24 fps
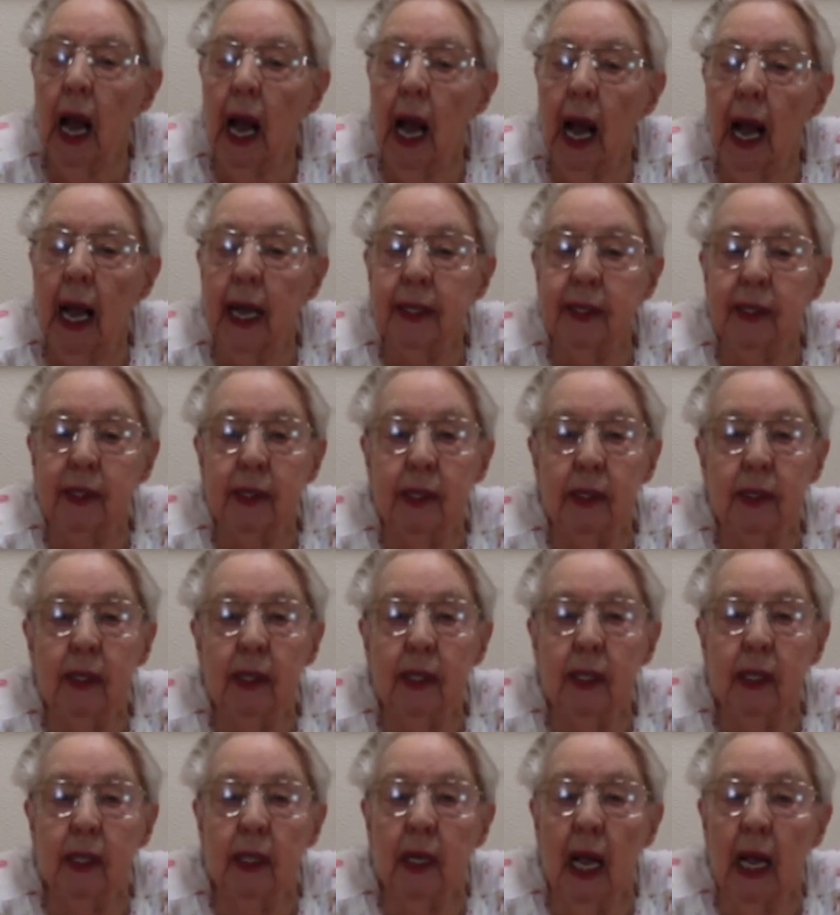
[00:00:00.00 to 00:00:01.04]

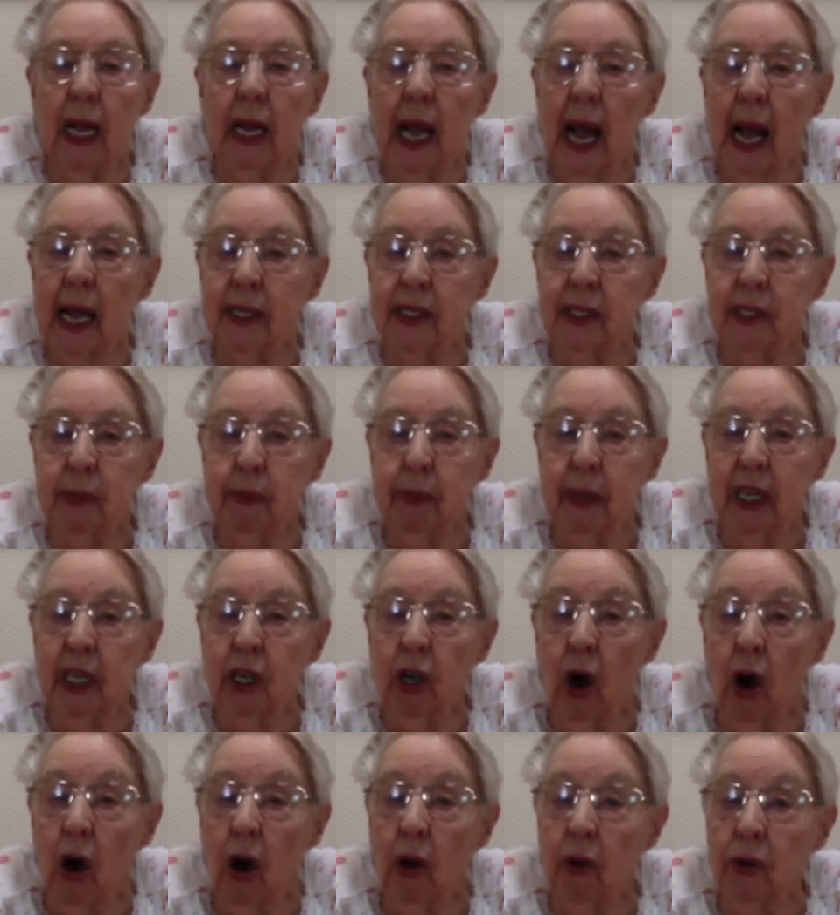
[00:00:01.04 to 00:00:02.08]
had to be
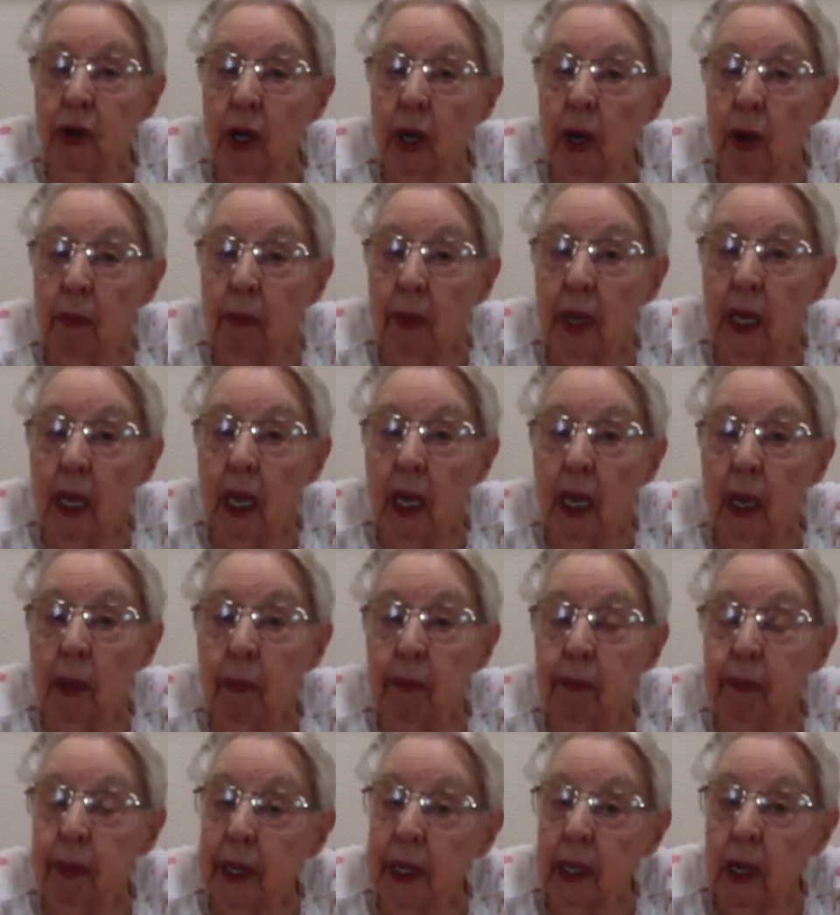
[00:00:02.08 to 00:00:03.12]
called up
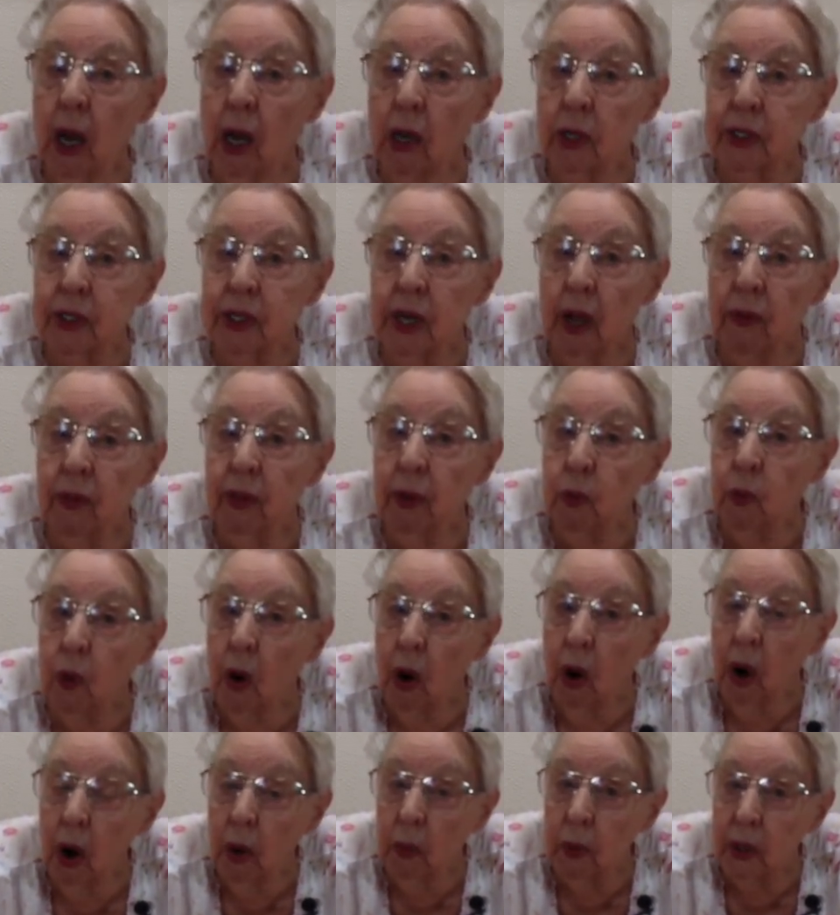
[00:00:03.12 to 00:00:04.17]
because the
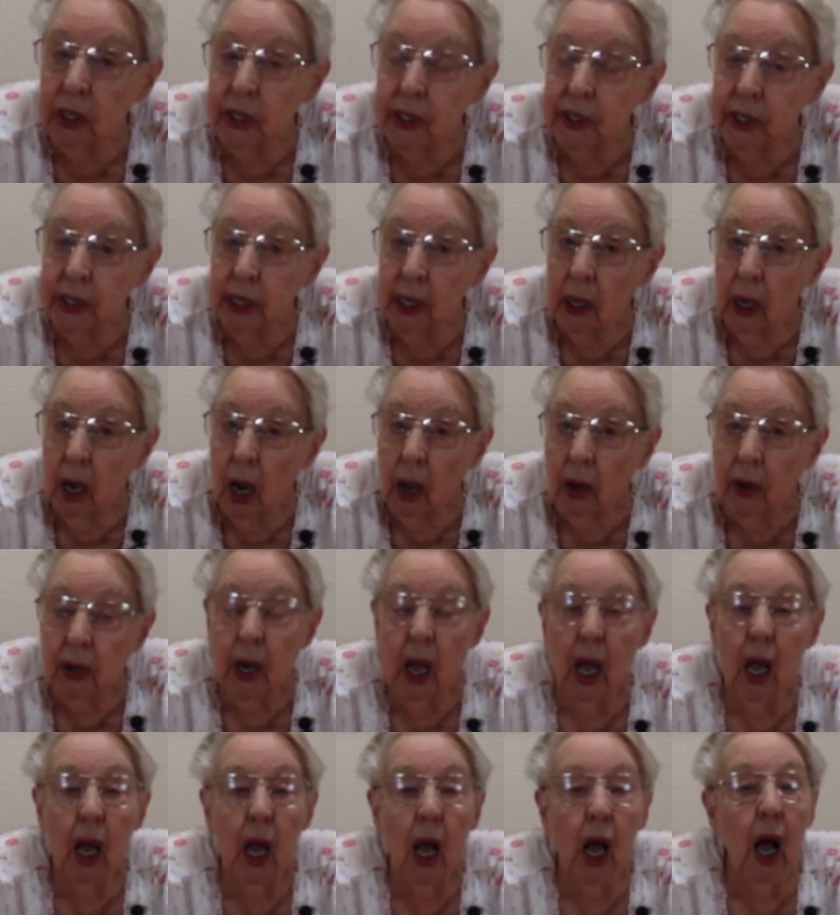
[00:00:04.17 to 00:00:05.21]
war was still on,
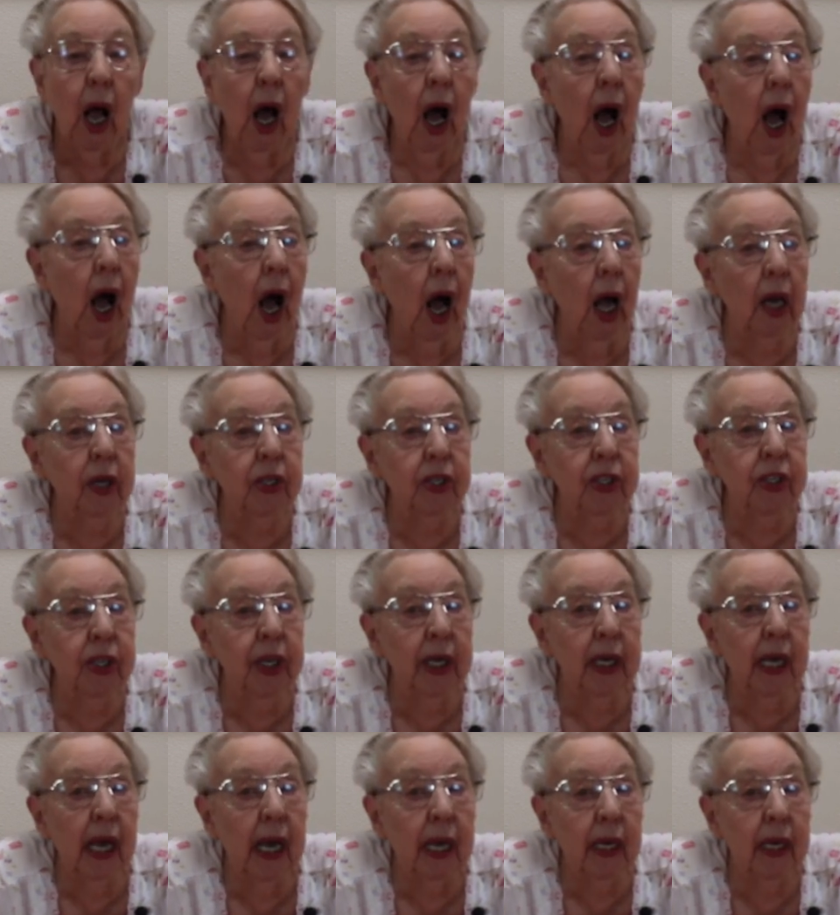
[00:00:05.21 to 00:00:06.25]
and
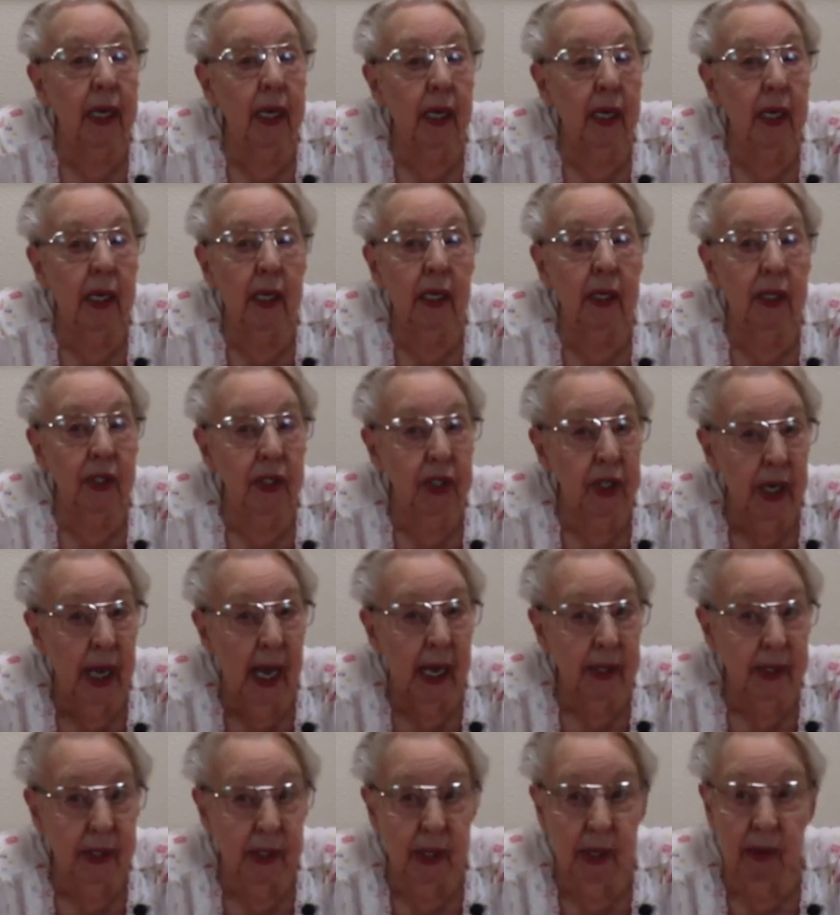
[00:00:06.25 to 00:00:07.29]
she
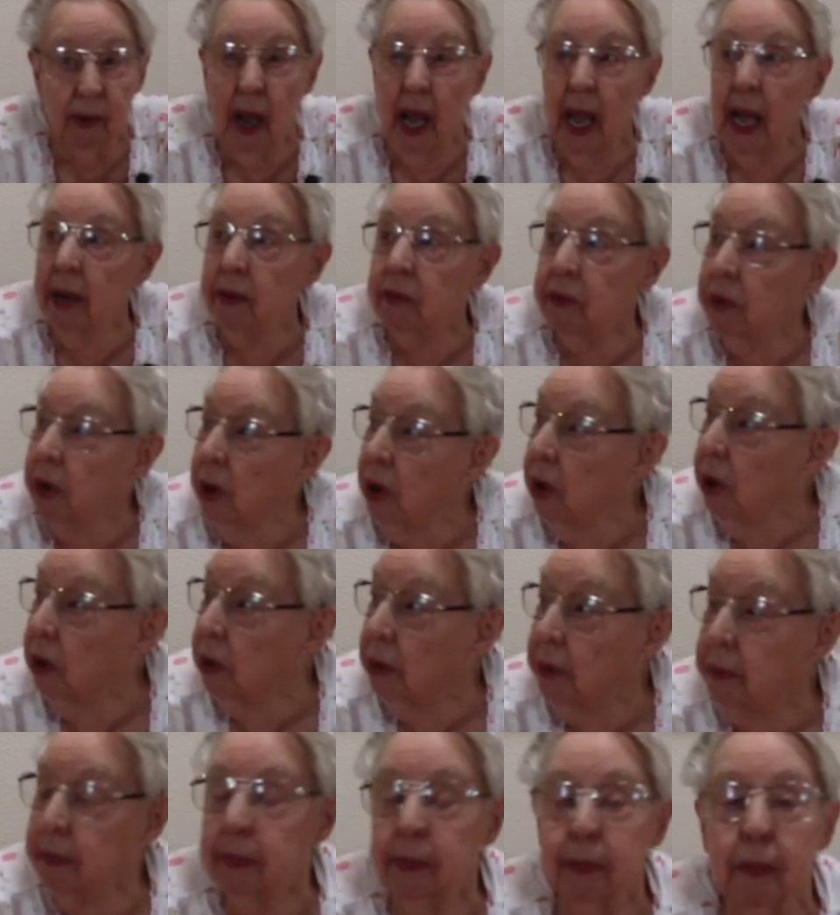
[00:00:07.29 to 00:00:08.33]
had to
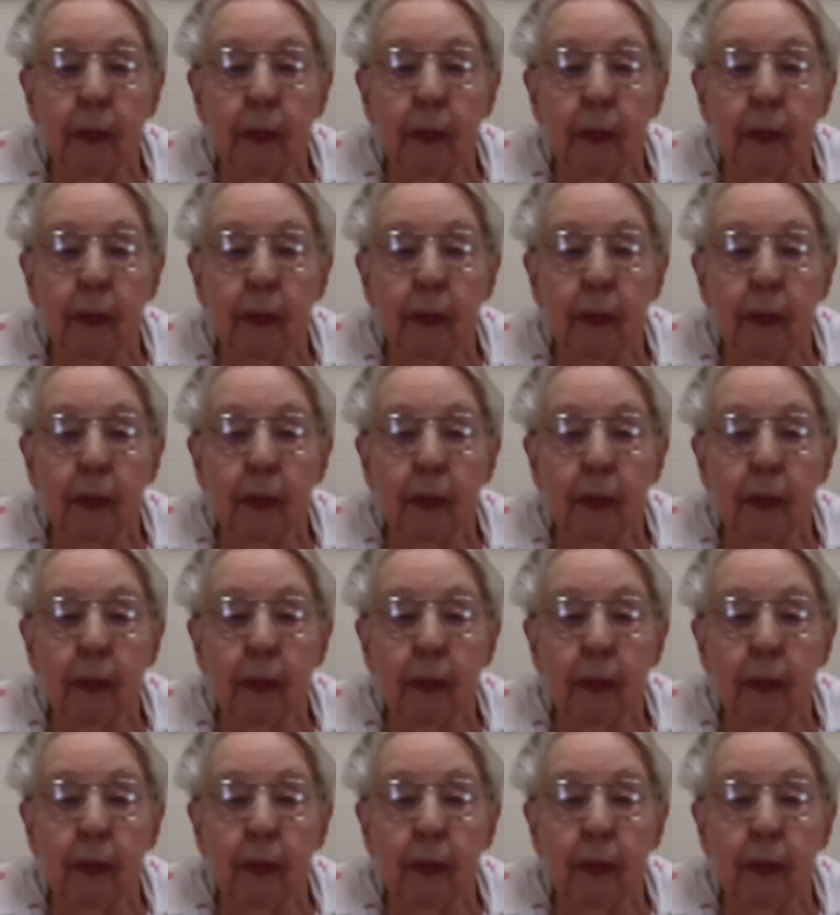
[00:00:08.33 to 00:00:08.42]
enroll